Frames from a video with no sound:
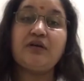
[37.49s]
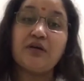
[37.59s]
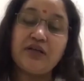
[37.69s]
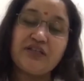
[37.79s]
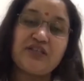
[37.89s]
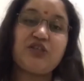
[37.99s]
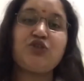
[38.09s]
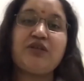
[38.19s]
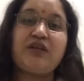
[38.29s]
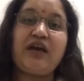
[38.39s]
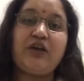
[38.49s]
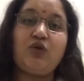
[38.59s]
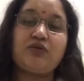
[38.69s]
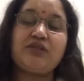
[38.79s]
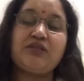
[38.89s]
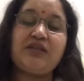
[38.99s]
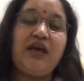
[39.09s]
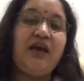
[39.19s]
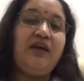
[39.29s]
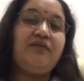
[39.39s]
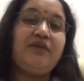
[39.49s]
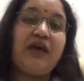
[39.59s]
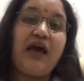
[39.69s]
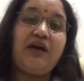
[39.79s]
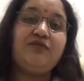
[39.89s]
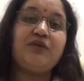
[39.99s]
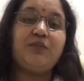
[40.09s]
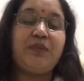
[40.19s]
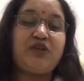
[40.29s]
early stages of diagnosis, we have